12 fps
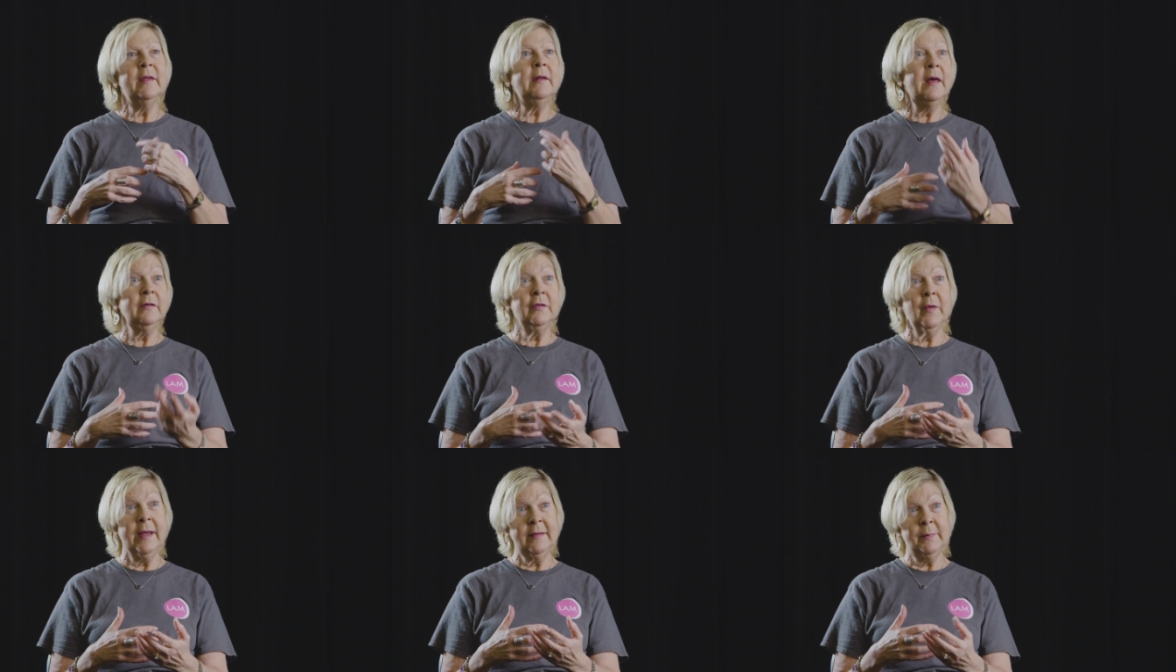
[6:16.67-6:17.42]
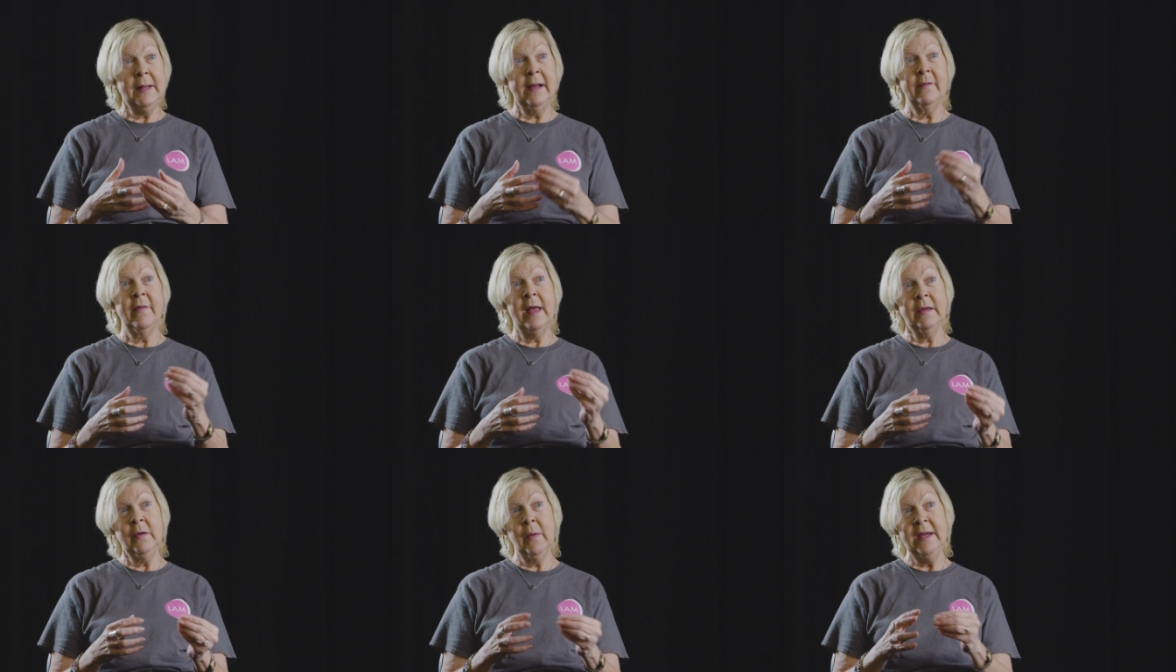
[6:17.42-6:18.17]
the lung transplant
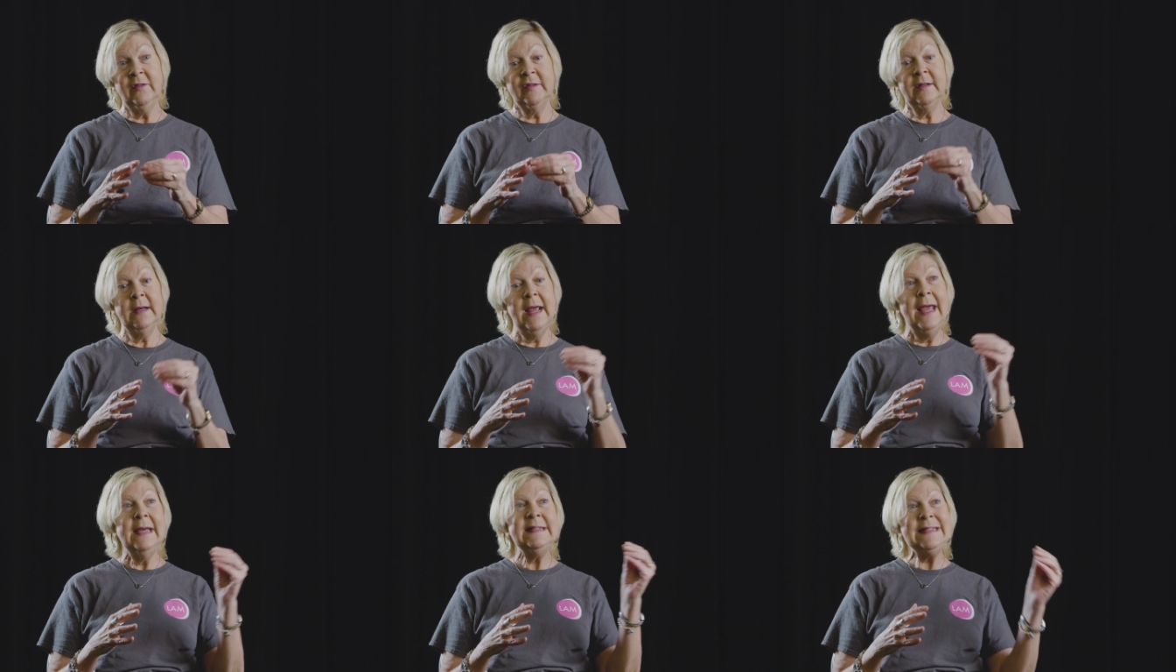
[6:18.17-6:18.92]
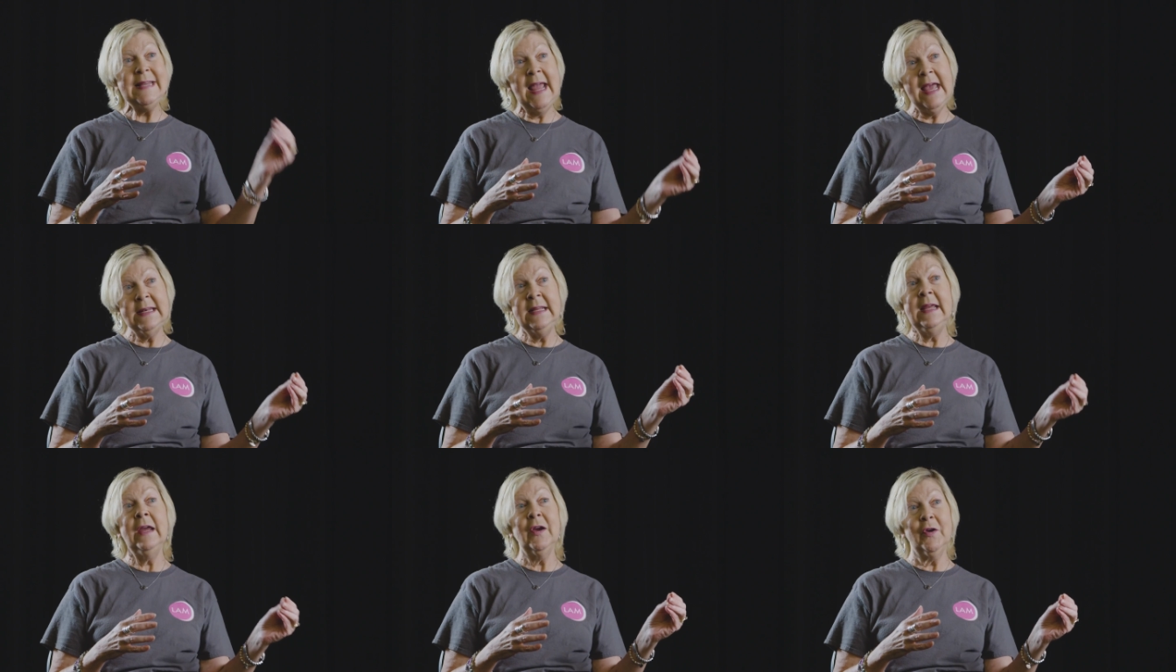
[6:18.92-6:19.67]
evaluation 10
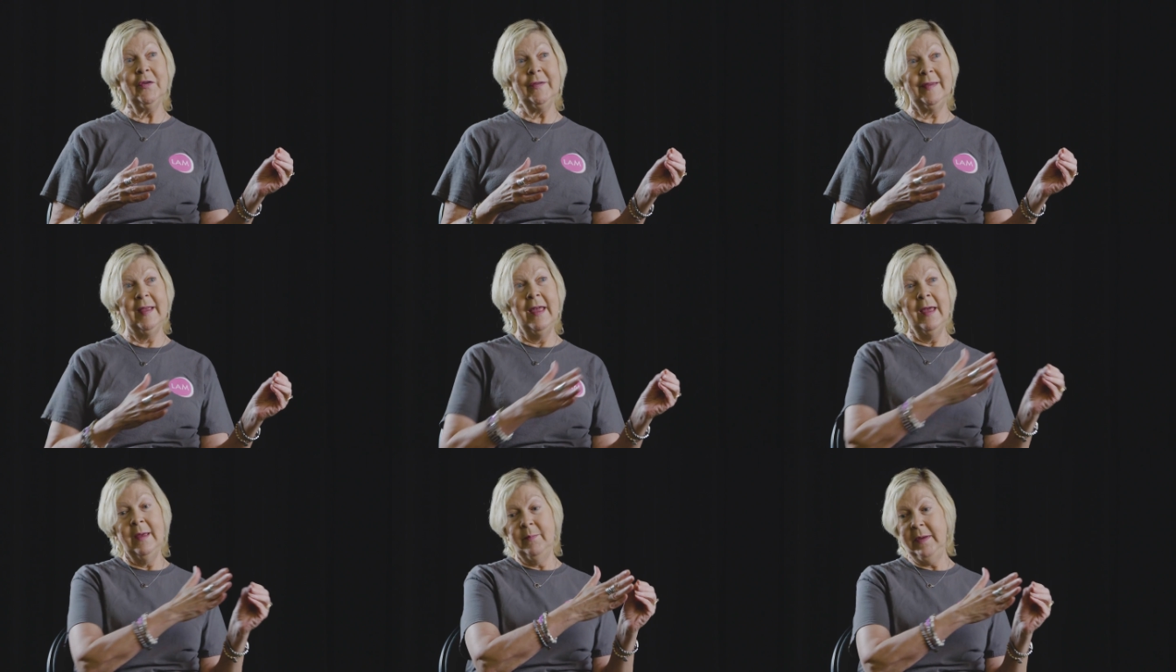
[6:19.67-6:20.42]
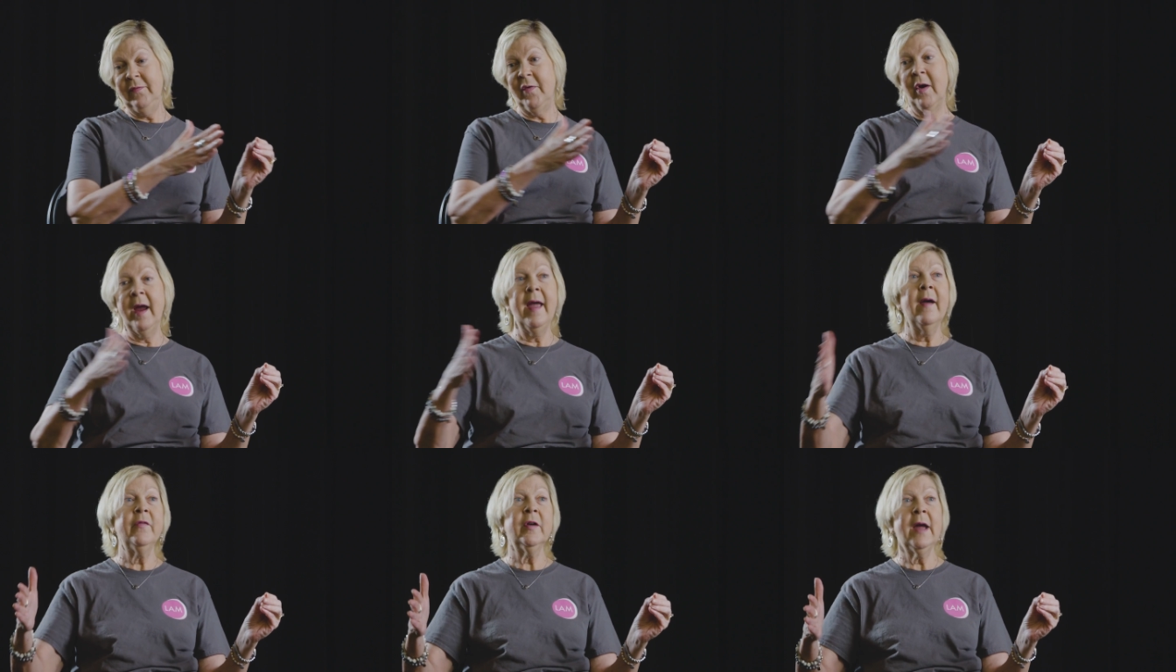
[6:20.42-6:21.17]
years before I
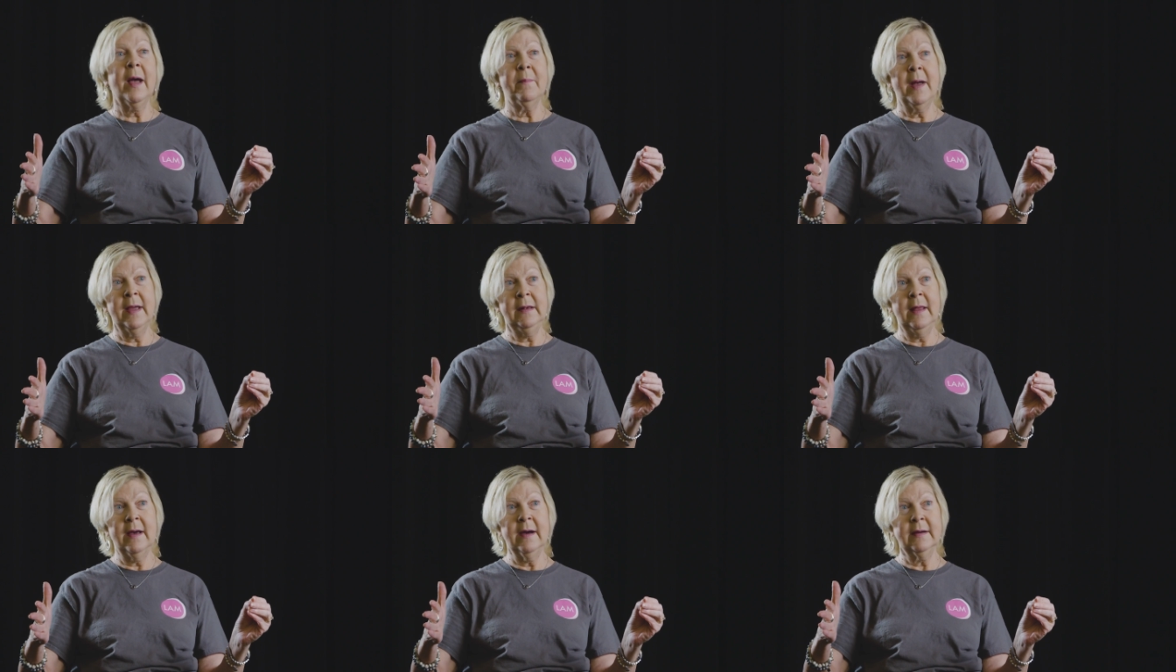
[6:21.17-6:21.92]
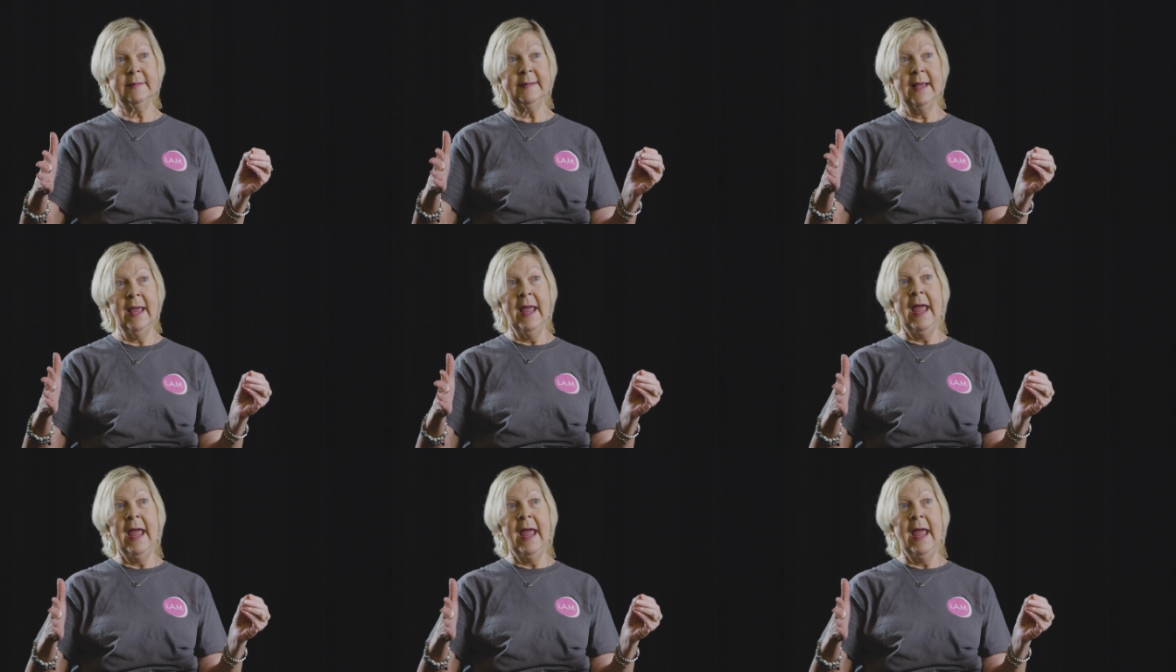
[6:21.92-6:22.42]
ever got my lungs.